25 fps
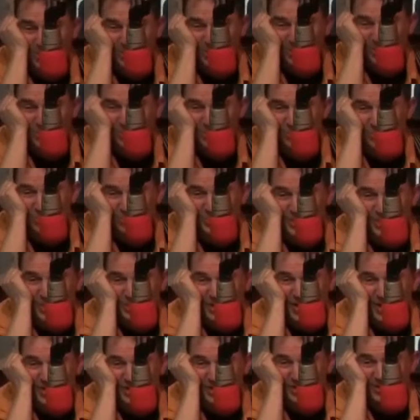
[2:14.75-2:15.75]
I couldn't
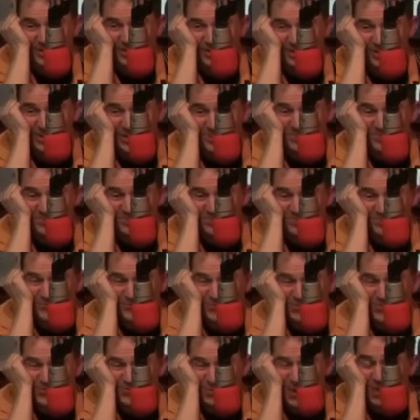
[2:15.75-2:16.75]
exactly. Um,
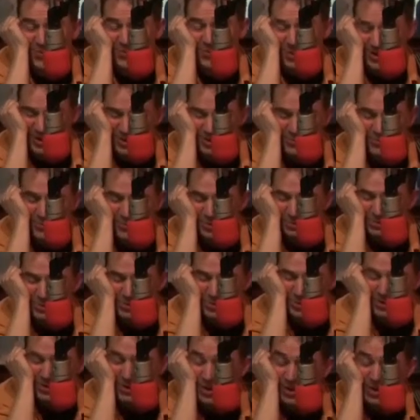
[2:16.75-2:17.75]
I think it's Blues
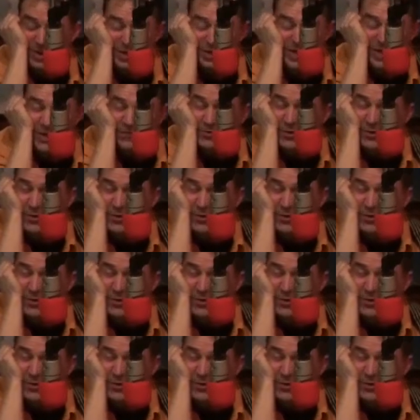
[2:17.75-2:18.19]
Scene. If you